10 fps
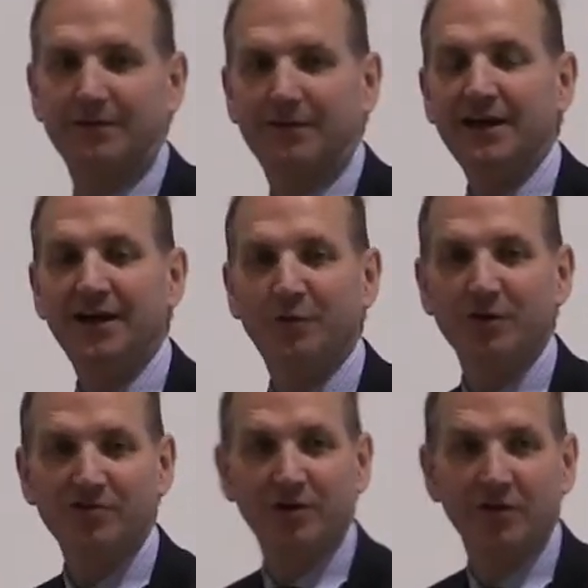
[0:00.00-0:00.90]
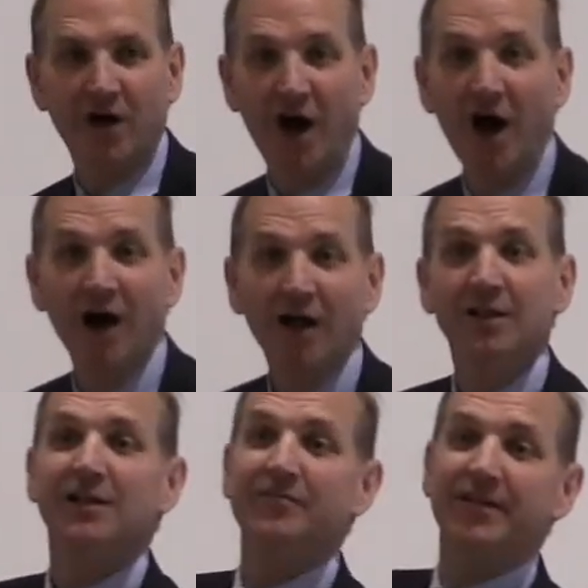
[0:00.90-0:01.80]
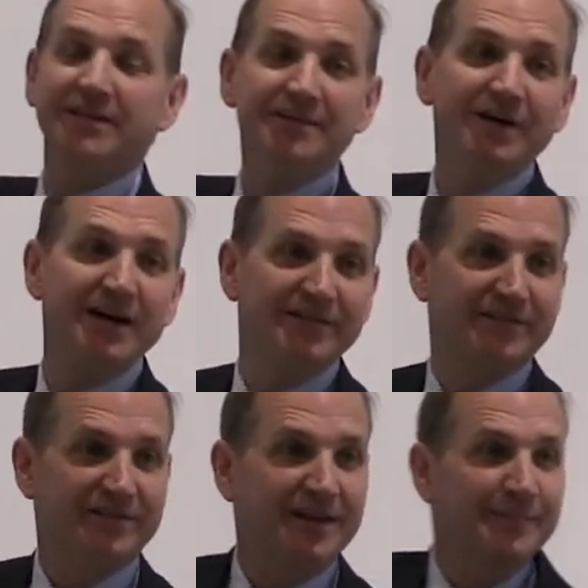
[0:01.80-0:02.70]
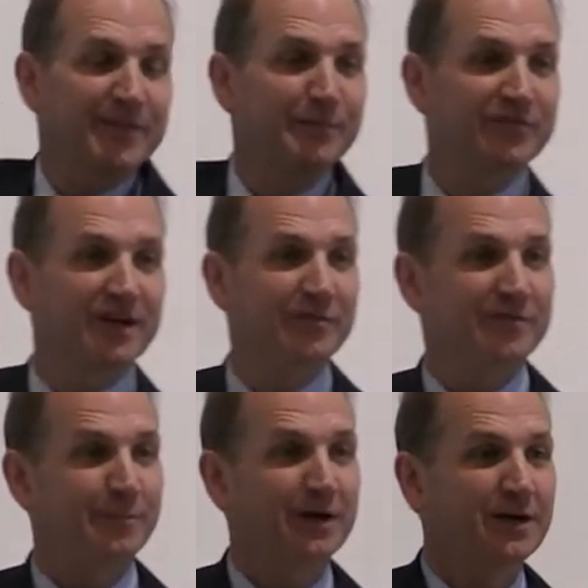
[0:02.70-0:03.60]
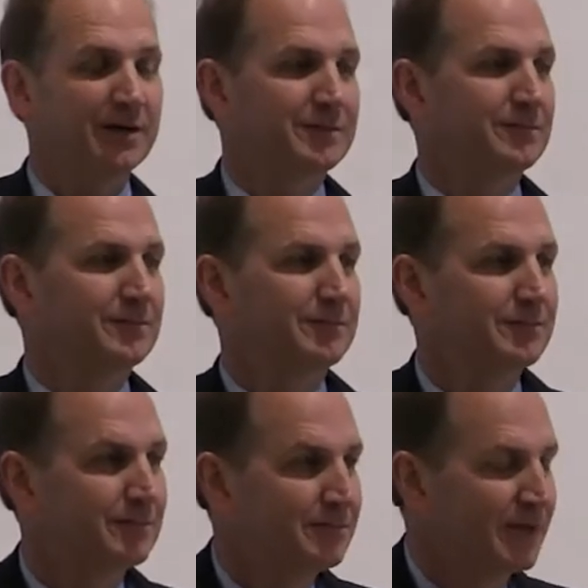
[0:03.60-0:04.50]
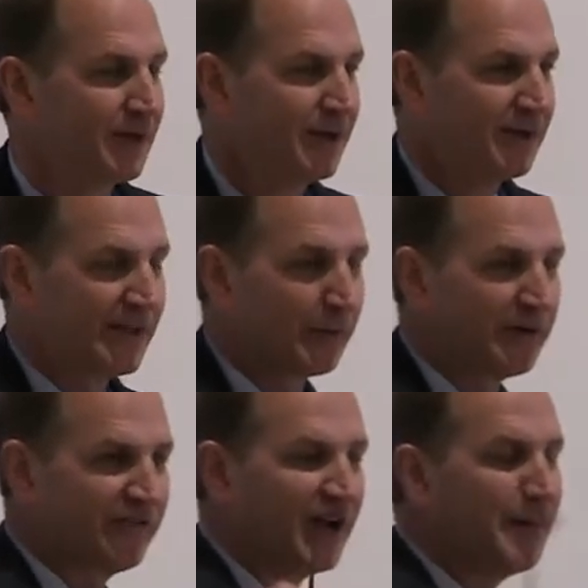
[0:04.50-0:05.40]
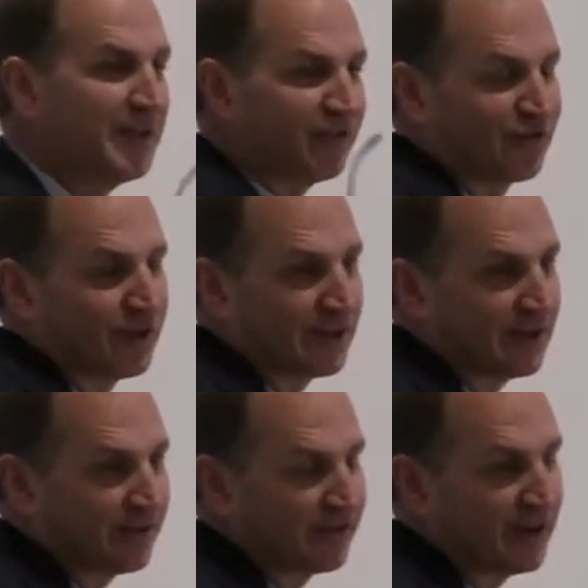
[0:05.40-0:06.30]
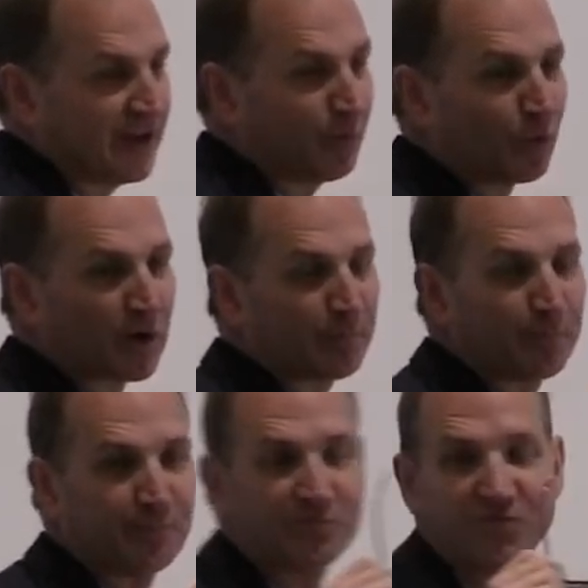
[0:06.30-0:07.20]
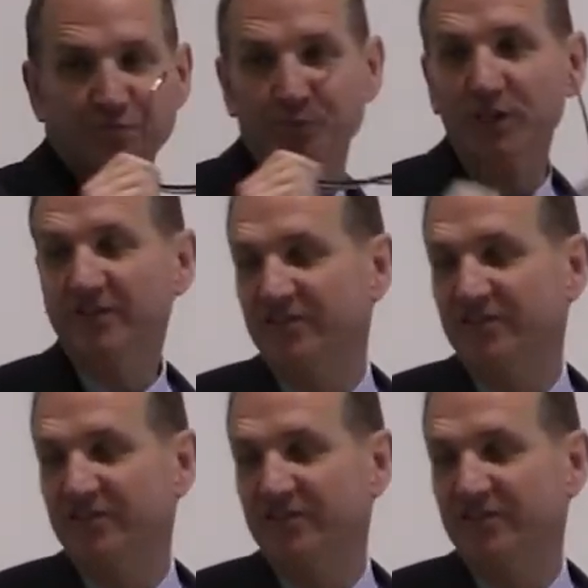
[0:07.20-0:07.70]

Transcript: Yeah, we're told all of the Levites kept themselves apart. There were some that stood against it and were put